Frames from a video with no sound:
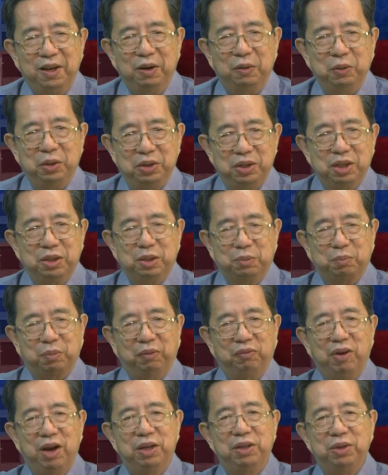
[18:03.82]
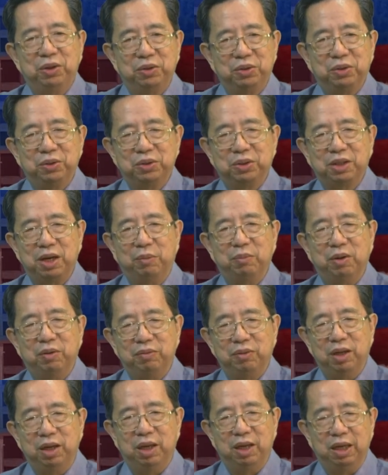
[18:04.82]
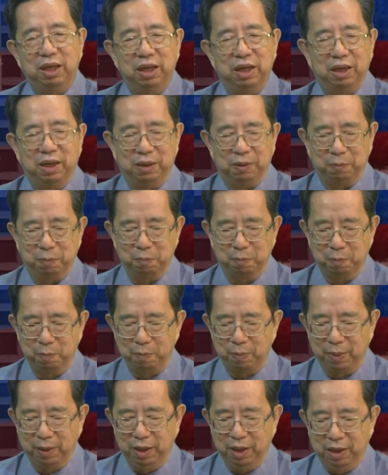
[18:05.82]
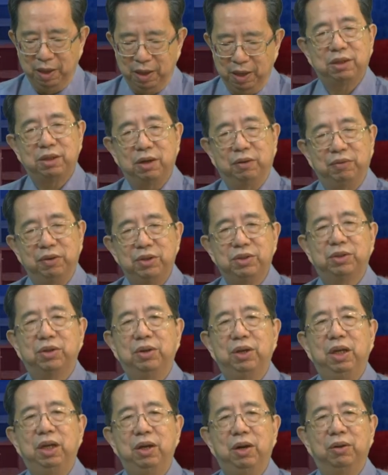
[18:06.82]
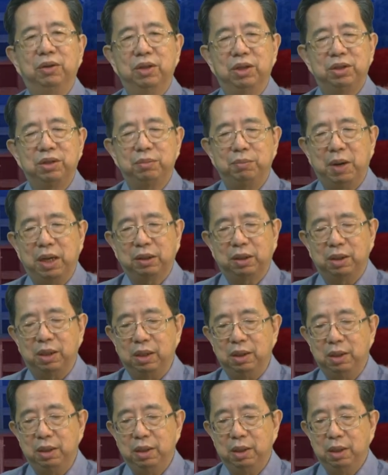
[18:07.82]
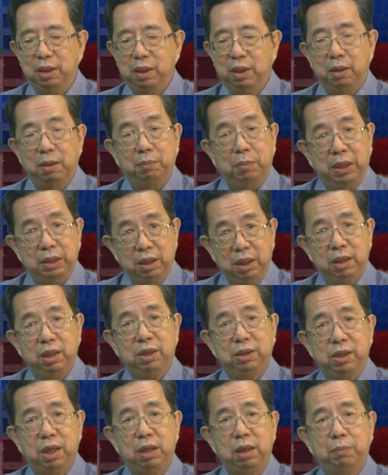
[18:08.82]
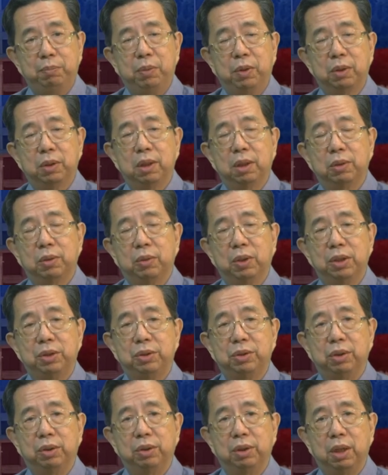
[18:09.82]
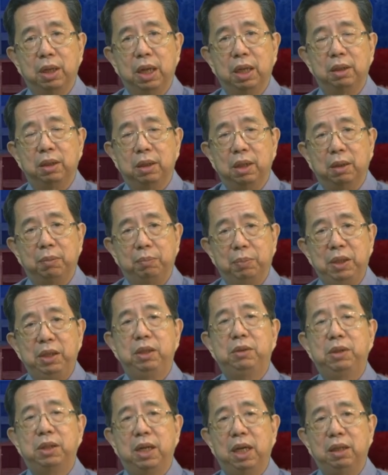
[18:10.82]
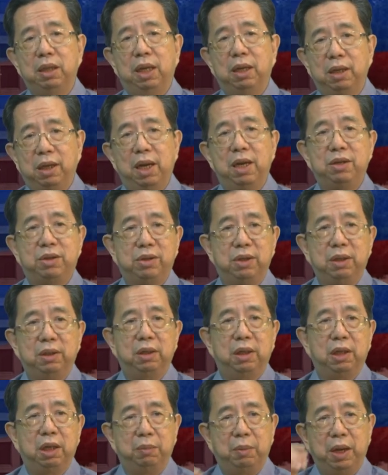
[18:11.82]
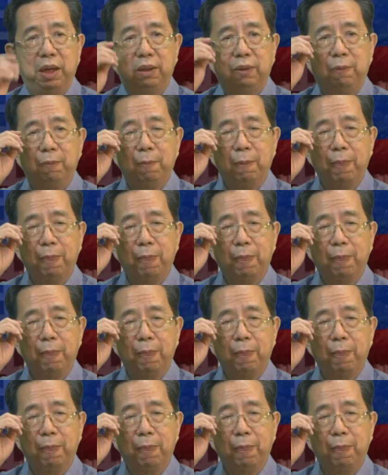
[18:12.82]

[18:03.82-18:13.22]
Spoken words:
We just provide you some of the of history on this matter, but it is an important question, and please get engaged in the debate